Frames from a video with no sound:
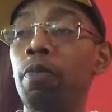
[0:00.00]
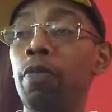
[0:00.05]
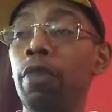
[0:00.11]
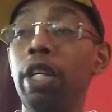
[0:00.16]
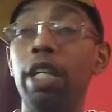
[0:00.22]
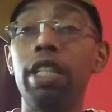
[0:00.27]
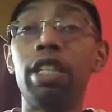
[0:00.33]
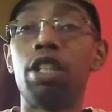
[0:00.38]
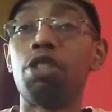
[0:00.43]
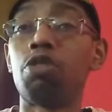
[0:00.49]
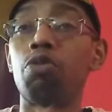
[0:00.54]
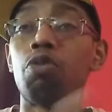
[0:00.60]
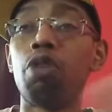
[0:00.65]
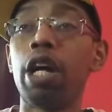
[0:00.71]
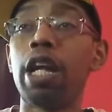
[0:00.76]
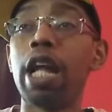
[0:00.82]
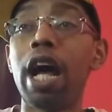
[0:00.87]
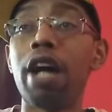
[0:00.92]
They just
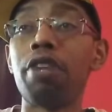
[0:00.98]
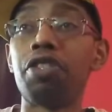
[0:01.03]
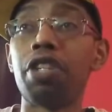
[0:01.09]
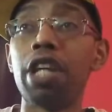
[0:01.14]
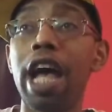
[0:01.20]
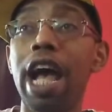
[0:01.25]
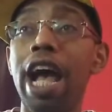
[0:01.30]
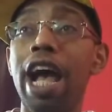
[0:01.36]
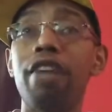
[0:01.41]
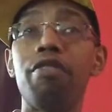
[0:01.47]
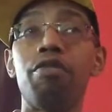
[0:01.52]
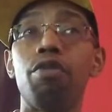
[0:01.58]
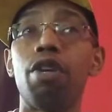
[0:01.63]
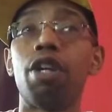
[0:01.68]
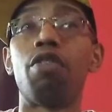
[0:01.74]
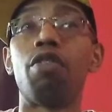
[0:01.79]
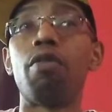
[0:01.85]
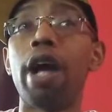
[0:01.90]
run outside and
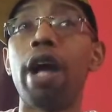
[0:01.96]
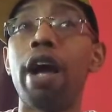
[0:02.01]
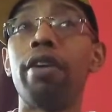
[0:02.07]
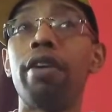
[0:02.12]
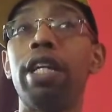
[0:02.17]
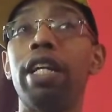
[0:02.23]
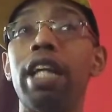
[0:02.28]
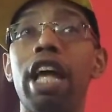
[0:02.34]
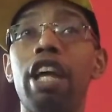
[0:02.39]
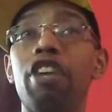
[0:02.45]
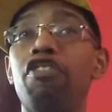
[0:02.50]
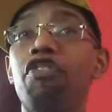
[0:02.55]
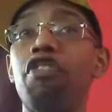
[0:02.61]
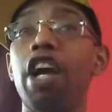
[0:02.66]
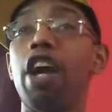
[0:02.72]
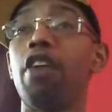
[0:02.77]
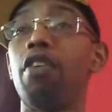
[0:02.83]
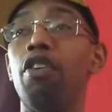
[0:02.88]
run around. They like
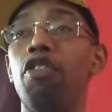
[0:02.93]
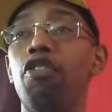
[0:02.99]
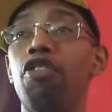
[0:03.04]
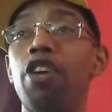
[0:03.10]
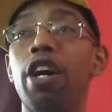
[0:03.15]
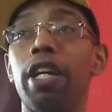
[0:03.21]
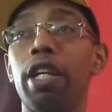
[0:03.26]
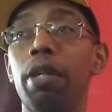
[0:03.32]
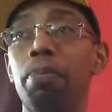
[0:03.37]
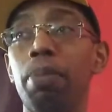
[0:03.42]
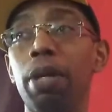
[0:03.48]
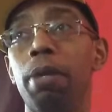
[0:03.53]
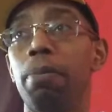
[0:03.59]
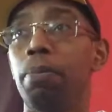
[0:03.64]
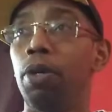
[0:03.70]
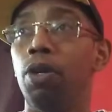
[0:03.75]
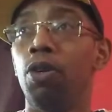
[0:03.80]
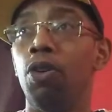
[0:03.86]
feral fucking
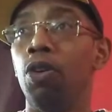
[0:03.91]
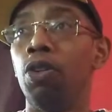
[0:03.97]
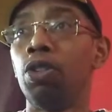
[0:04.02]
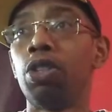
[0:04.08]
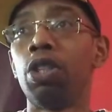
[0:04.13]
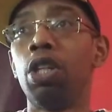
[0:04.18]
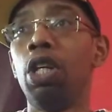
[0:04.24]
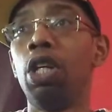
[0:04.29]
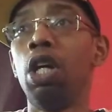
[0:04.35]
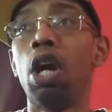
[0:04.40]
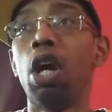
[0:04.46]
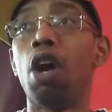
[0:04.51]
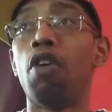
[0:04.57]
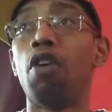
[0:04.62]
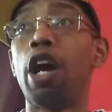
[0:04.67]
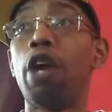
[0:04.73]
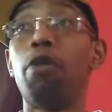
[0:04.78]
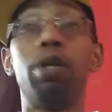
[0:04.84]
pit bulls, all
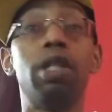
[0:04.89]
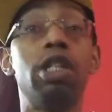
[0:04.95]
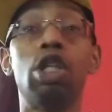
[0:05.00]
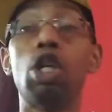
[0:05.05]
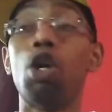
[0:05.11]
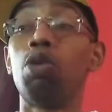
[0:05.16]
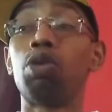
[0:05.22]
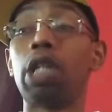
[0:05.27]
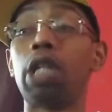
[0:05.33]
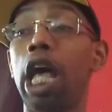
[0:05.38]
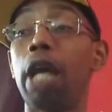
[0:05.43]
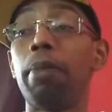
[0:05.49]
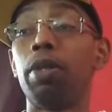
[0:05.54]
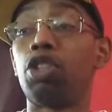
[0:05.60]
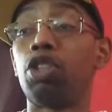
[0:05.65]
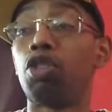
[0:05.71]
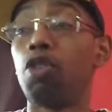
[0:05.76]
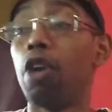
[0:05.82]
right, with no type
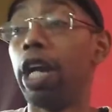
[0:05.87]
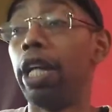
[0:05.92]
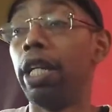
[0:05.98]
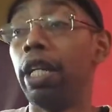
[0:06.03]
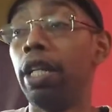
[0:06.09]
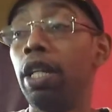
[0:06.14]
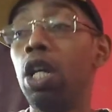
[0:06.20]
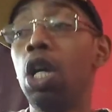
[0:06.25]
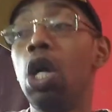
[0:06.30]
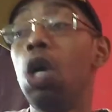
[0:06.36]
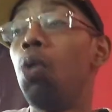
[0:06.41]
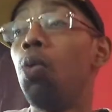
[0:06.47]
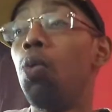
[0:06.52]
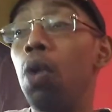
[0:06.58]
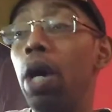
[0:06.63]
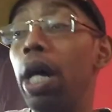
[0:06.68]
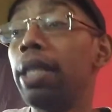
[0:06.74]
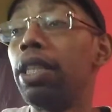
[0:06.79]
of training
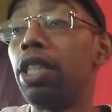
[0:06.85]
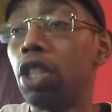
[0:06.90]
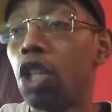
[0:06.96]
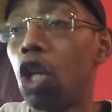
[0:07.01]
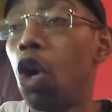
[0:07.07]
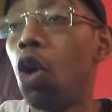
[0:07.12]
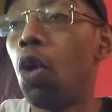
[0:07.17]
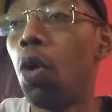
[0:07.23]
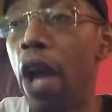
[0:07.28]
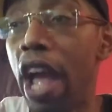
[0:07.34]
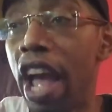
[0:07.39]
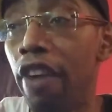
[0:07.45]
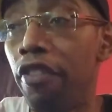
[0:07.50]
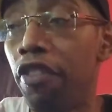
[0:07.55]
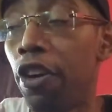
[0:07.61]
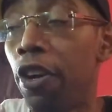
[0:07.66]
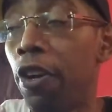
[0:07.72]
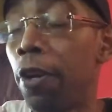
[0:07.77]

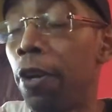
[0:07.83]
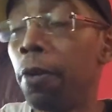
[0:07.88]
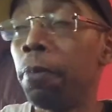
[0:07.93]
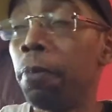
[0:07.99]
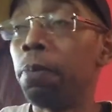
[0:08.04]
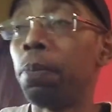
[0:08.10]
whatsoever.